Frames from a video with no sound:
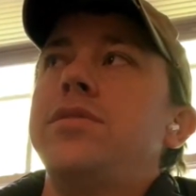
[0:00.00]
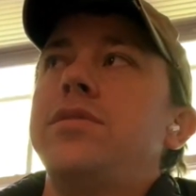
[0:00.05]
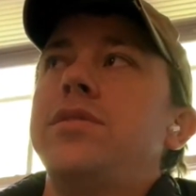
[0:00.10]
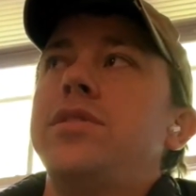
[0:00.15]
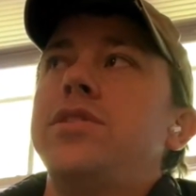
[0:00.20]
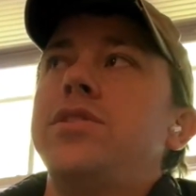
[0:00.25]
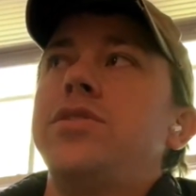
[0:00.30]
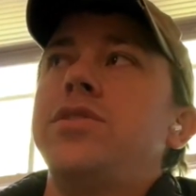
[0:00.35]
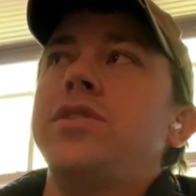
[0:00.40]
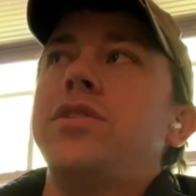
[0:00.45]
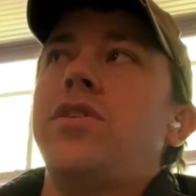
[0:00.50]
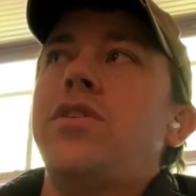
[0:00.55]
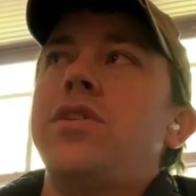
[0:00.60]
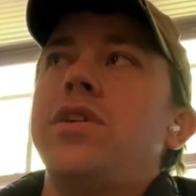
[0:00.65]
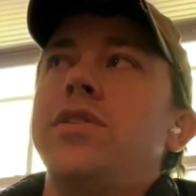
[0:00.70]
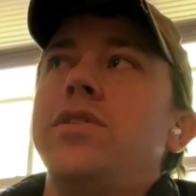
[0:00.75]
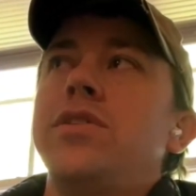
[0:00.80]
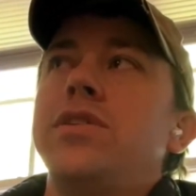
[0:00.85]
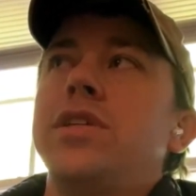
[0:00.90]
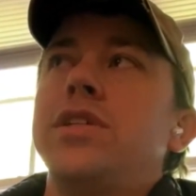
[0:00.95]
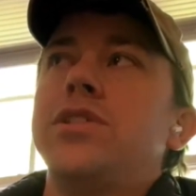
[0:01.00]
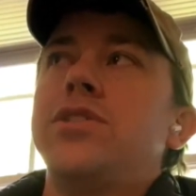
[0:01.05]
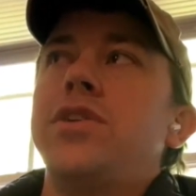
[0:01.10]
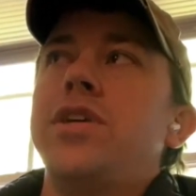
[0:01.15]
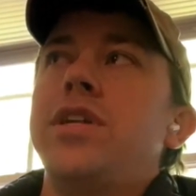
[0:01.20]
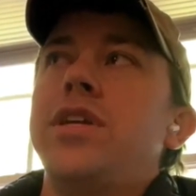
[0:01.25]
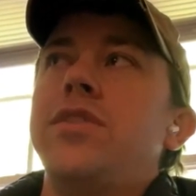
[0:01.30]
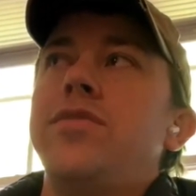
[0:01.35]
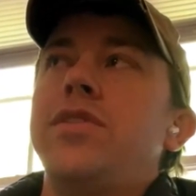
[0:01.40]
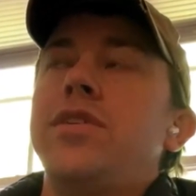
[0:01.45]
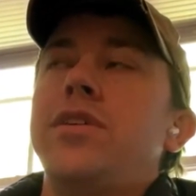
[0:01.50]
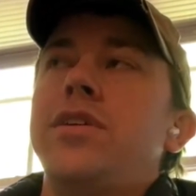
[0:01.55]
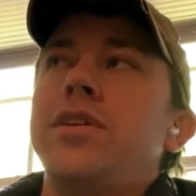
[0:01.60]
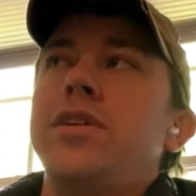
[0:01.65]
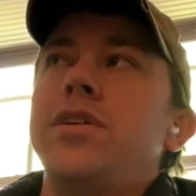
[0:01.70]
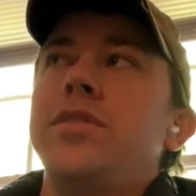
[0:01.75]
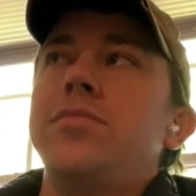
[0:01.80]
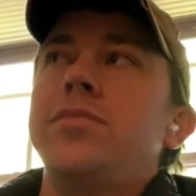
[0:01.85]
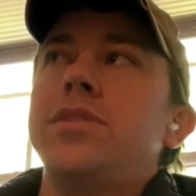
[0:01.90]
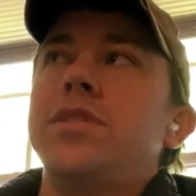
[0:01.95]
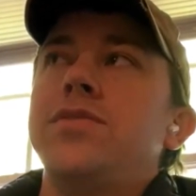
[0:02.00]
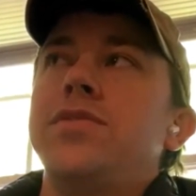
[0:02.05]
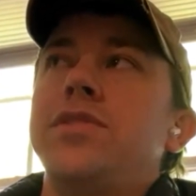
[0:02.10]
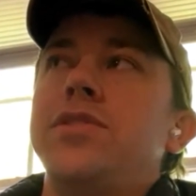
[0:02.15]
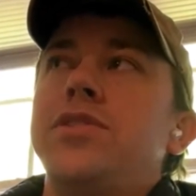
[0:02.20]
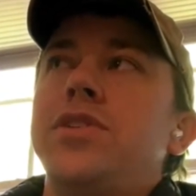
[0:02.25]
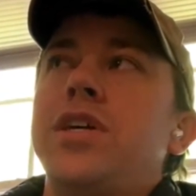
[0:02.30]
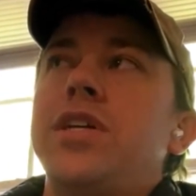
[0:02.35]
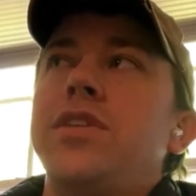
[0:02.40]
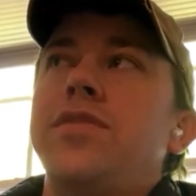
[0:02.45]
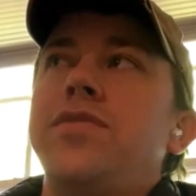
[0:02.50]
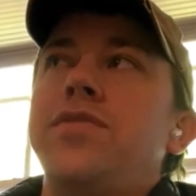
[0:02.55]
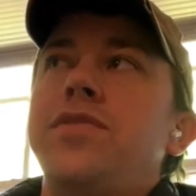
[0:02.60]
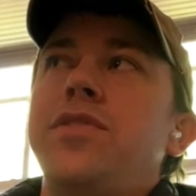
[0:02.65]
because you can already look at trading volumes if you're trying to.